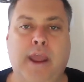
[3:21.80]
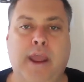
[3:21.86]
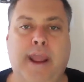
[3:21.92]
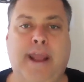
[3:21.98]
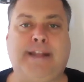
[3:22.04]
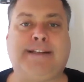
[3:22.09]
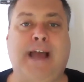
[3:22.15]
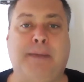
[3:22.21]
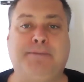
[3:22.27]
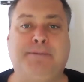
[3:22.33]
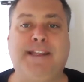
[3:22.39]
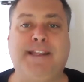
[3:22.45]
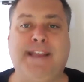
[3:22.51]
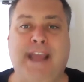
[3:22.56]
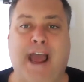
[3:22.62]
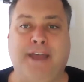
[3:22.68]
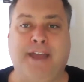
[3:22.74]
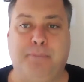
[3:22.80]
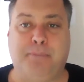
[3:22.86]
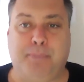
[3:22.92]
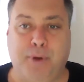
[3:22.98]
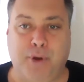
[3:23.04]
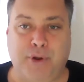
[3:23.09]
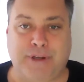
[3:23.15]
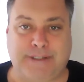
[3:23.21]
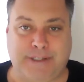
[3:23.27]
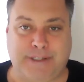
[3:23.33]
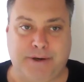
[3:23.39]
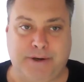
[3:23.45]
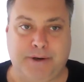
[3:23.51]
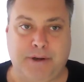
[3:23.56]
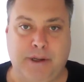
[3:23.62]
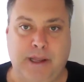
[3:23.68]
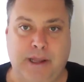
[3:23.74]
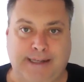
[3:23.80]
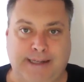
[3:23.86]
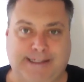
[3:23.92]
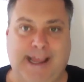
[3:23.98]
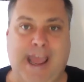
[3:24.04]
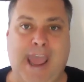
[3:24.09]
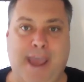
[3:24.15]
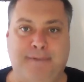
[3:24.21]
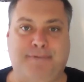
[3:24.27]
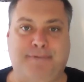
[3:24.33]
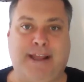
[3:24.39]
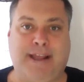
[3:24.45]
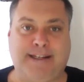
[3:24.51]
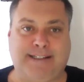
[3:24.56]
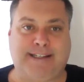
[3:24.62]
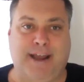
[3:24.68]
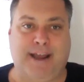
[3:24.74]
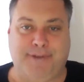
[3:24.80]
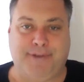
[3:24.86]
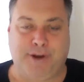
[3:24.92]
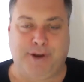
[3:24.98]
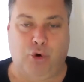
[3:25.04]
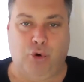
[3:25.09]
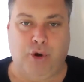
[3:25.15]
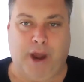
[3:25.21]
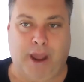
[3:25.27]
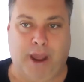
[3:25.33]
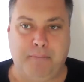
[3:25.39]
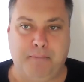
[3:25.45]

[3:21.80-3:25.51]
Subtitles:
It's up to the other person to have their stuff in order.